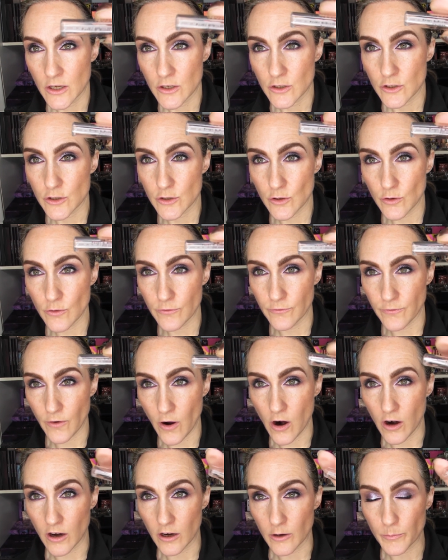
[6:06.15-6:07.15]
So
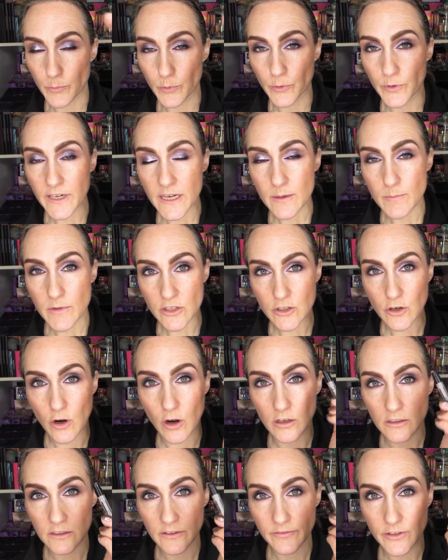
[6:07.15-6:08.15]
far, pretty much
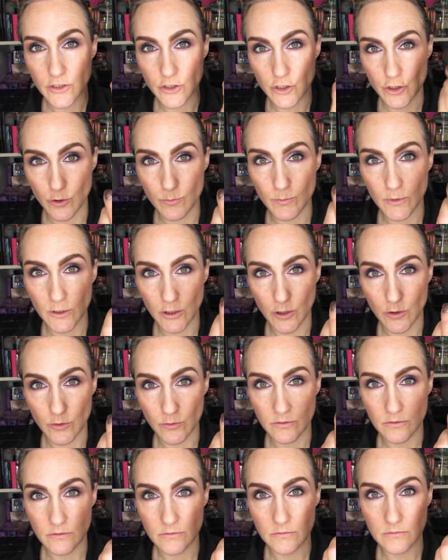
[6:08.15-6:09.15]
all of the Jo
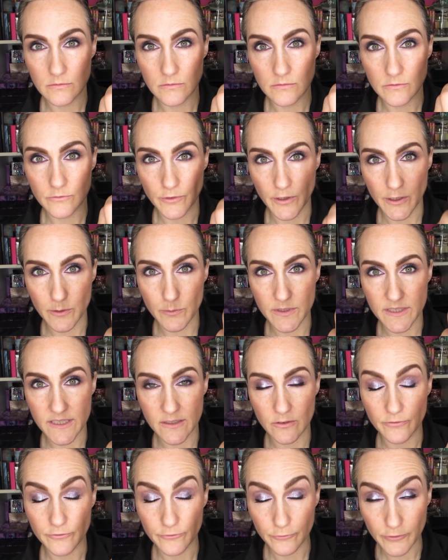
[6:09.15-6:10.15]
Malone
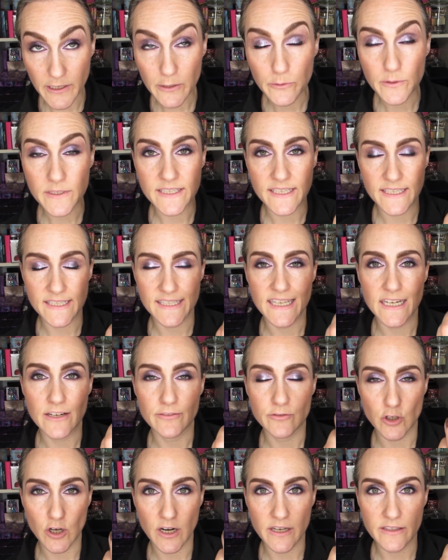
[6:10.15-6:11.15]
fragrances that
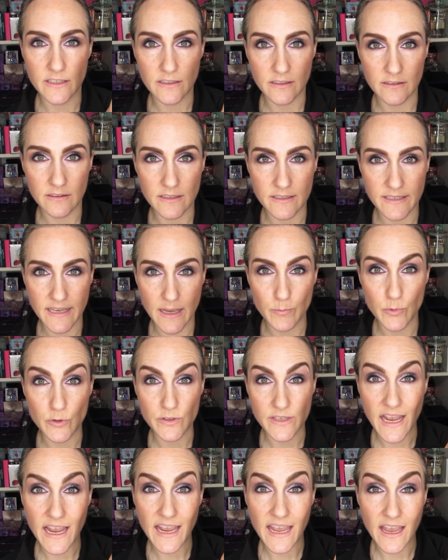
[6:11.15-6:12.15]
I've tried, the
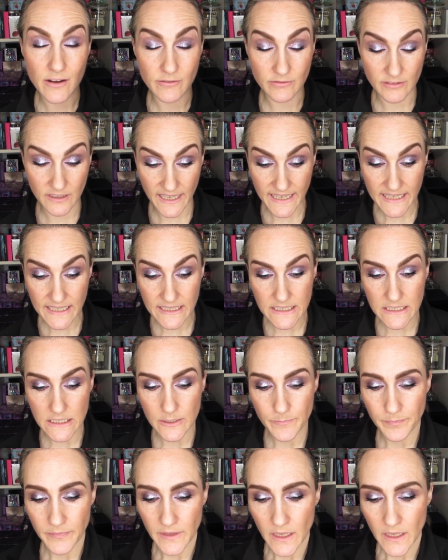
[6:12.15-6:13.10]
samples I have liked.